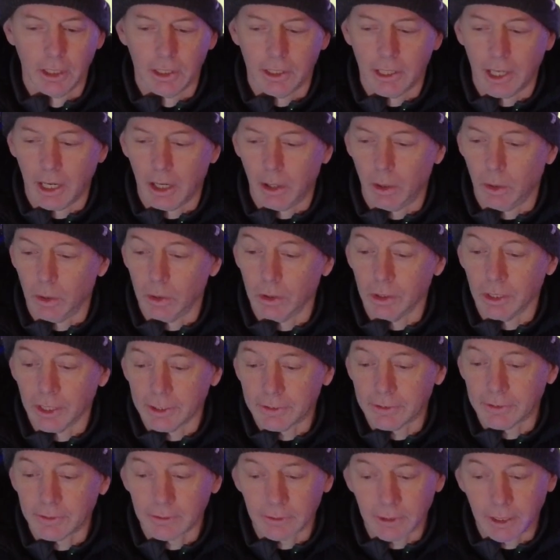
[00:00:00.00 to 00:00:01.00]
Now
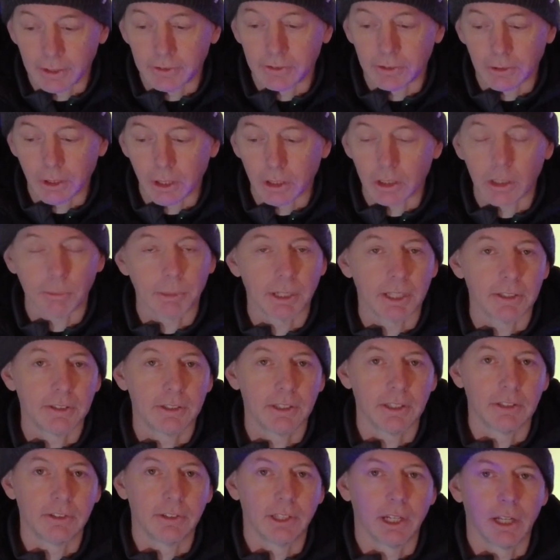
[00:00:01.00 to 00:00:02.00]
let's let's talk about
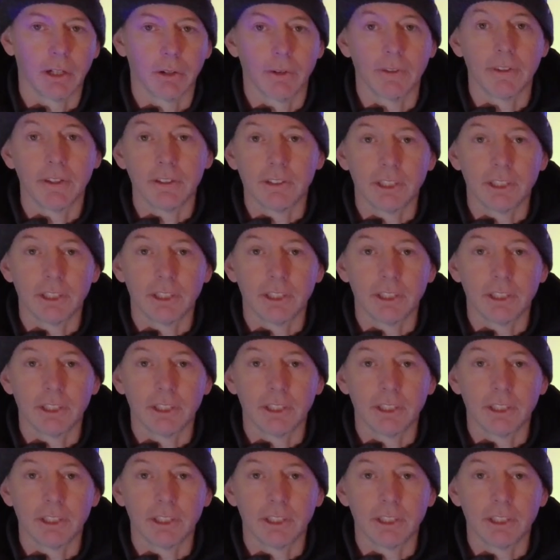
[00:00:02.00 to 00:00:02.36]
the Integra.